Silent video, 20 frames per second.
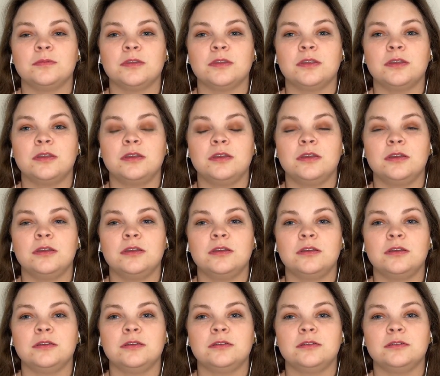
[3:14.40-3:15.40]

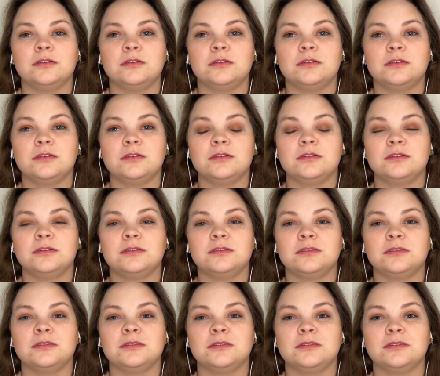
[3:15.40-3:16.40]

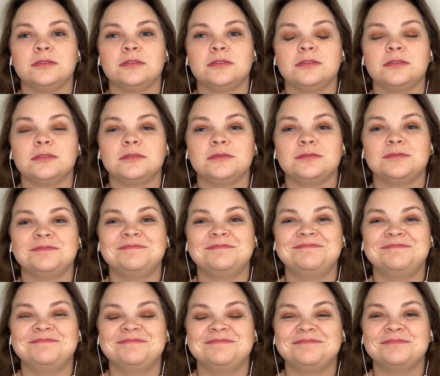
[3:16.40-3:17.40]

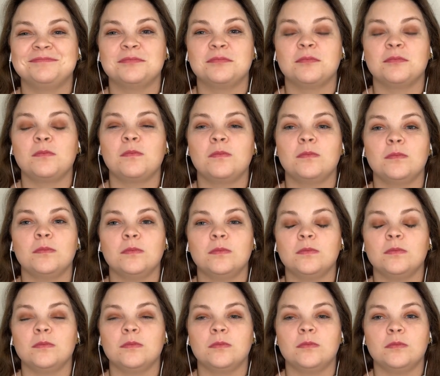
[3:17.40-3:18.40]

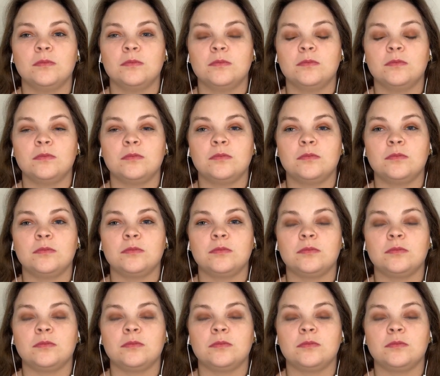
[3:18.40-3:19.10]
(silent)